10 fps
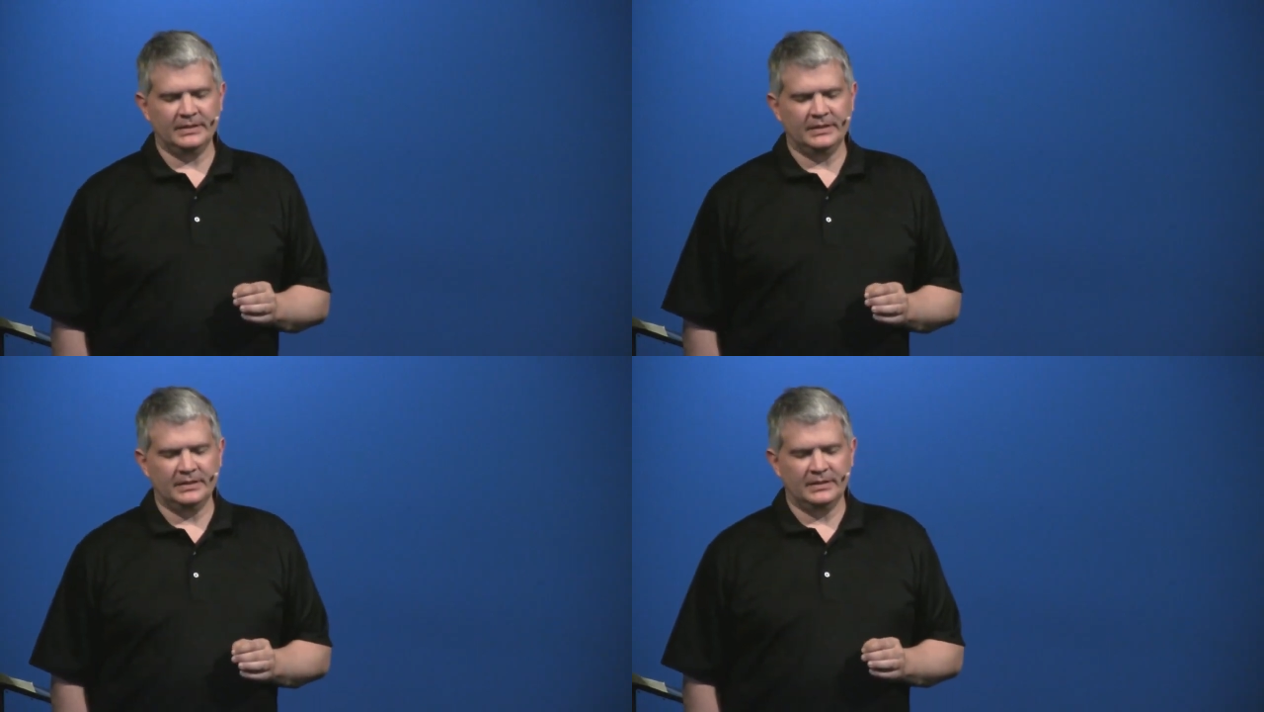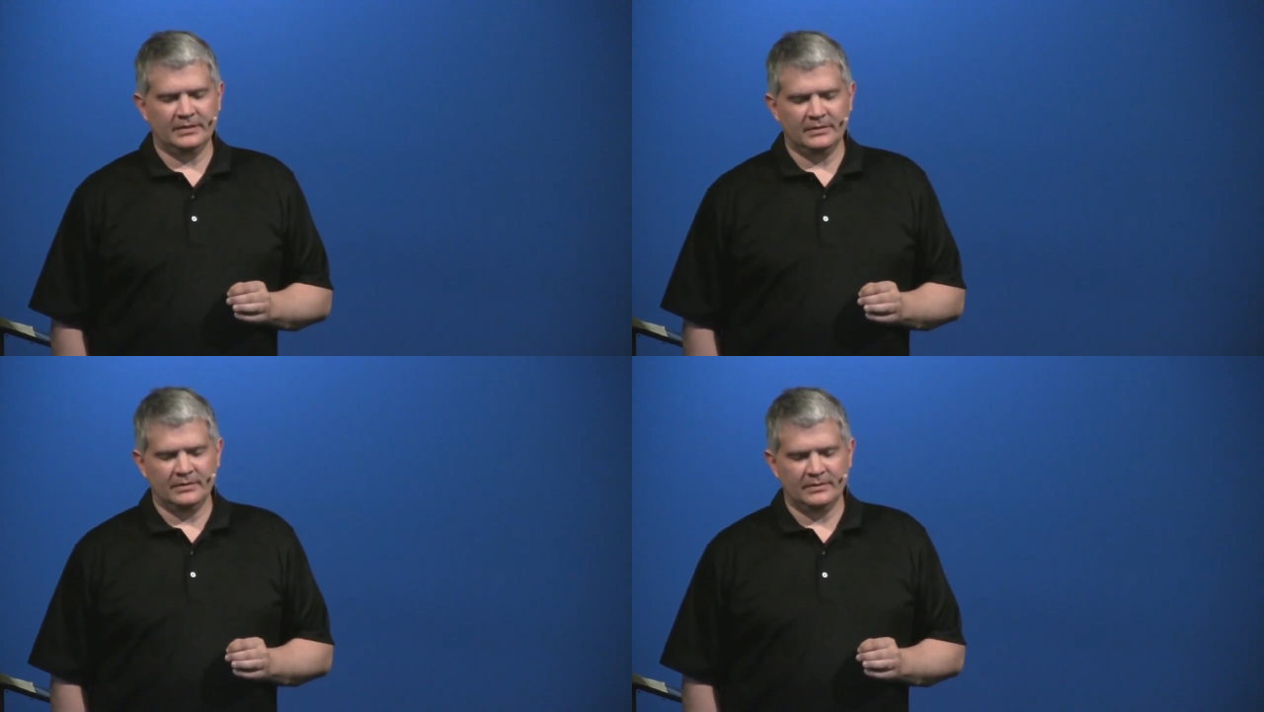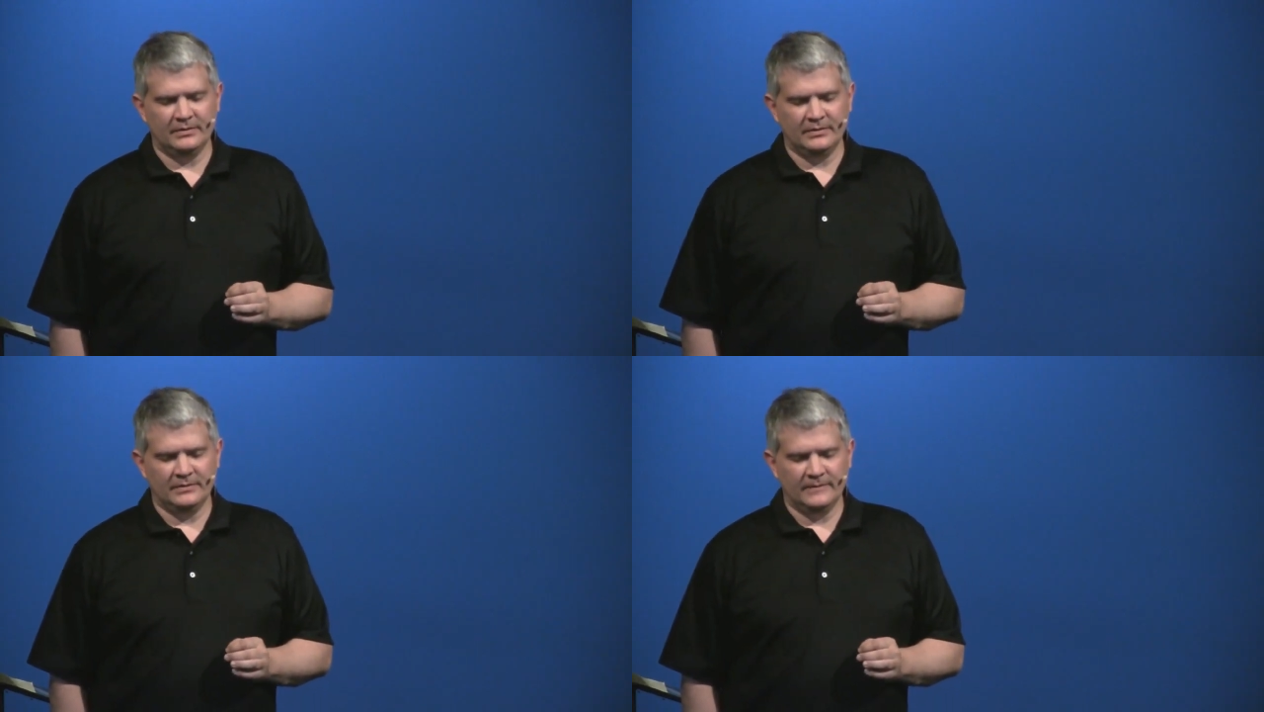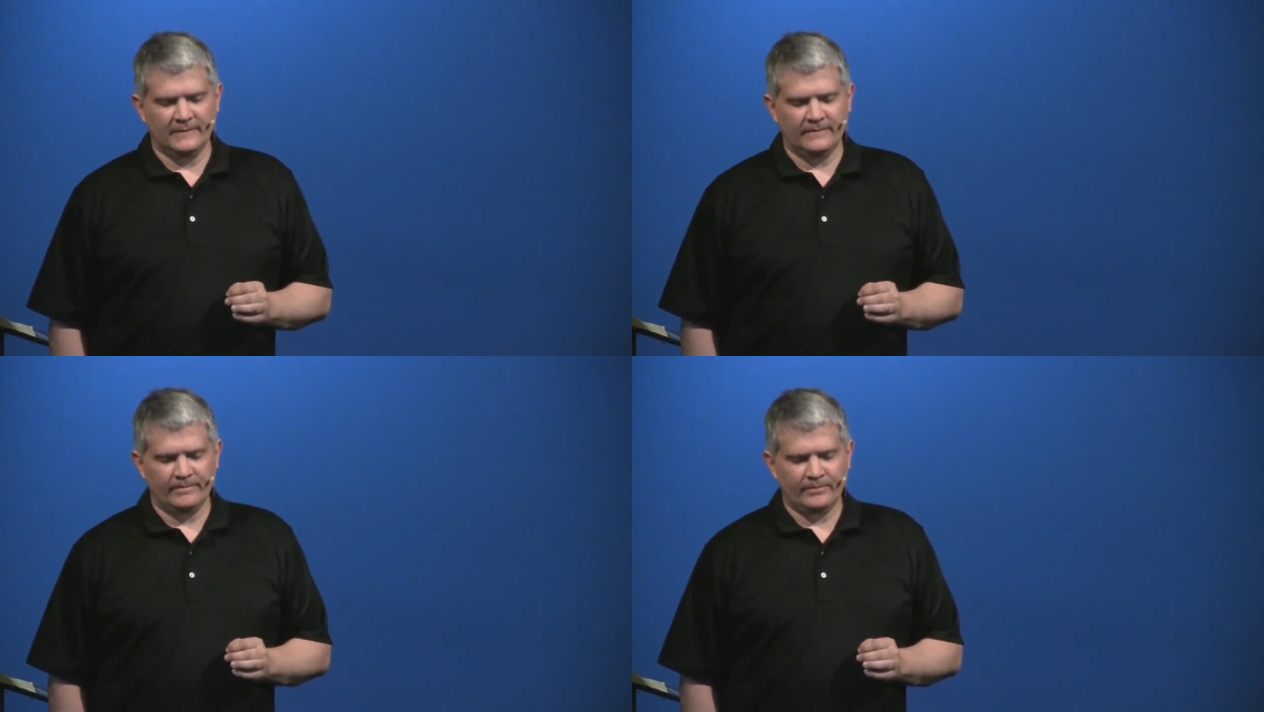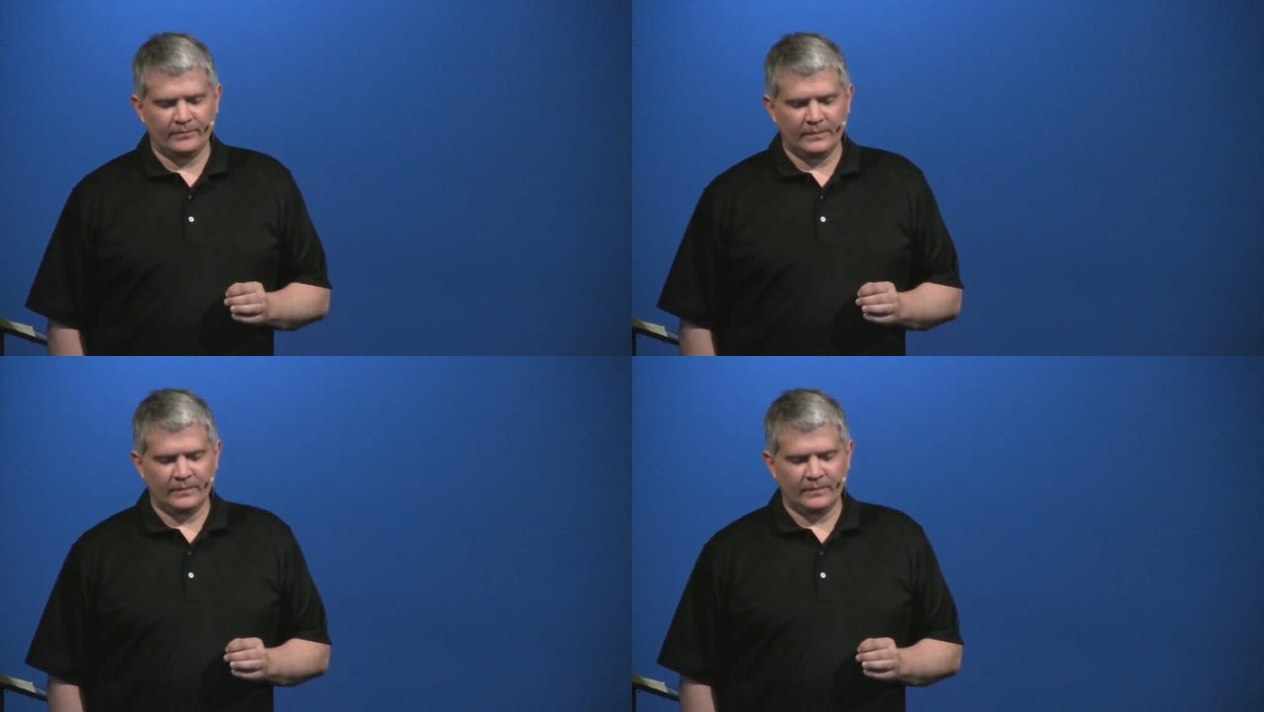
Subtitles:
No one is speaking in this clip.